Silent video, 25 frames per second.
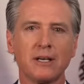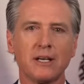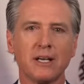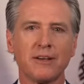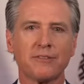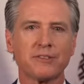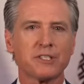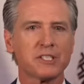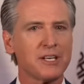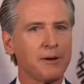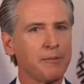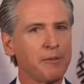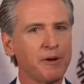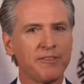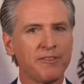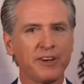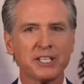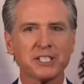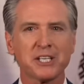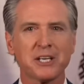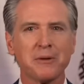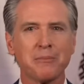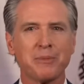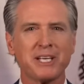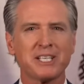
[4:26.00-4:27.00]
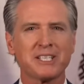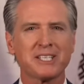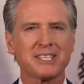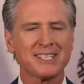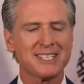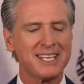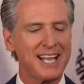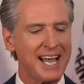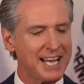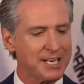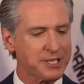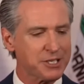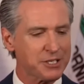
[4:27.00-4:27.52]
If some of us could be
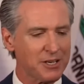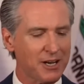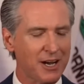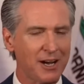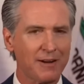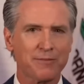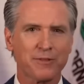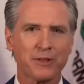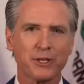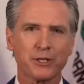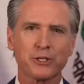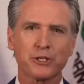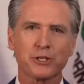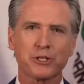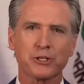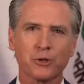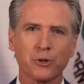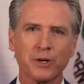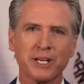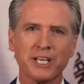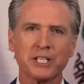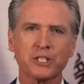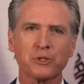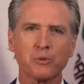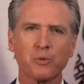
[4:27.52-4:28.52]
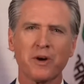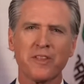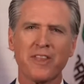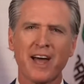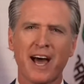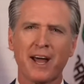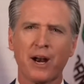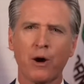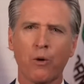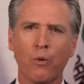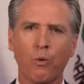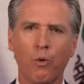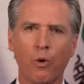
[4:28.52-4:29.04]
snatched off the streets
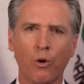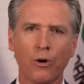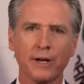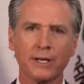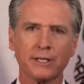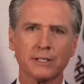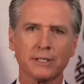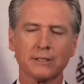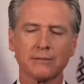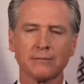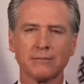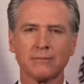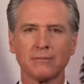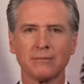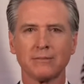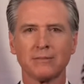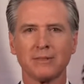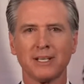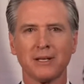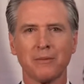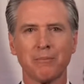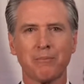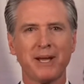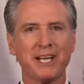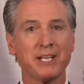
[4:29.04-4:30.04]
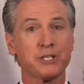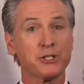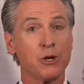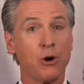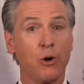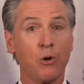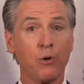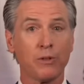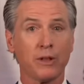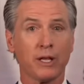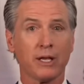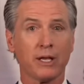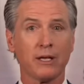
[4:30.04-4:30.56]
without a warrant, based
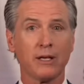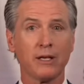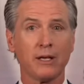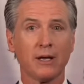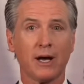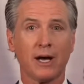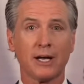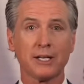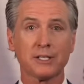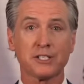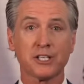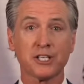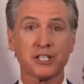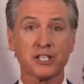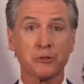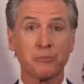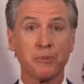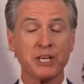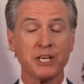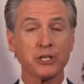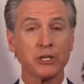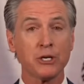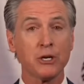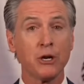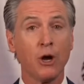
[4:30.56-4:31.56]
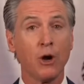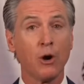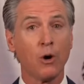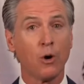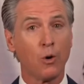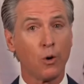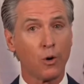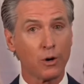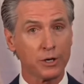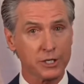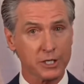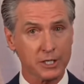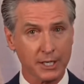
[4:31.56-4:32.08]
only on suspicion
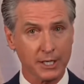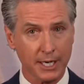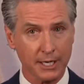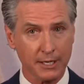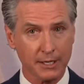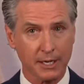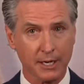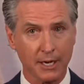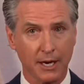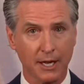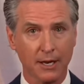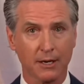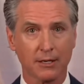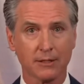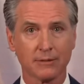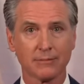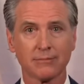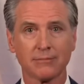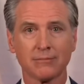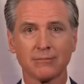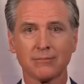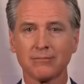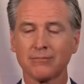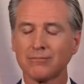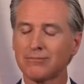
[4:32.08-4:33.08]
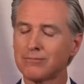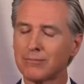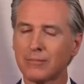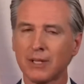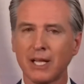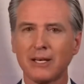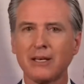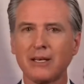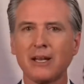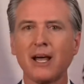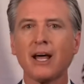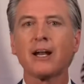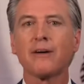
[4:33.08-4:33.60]
or skin color,
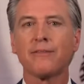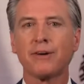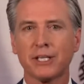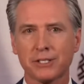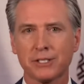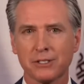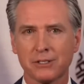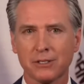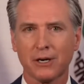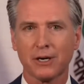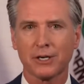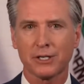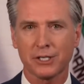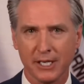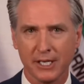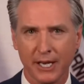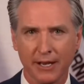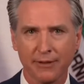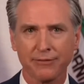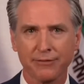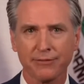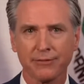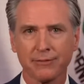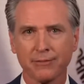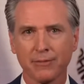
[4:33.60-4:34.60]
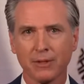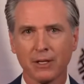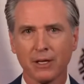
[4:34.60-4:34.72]
then none of us are safe.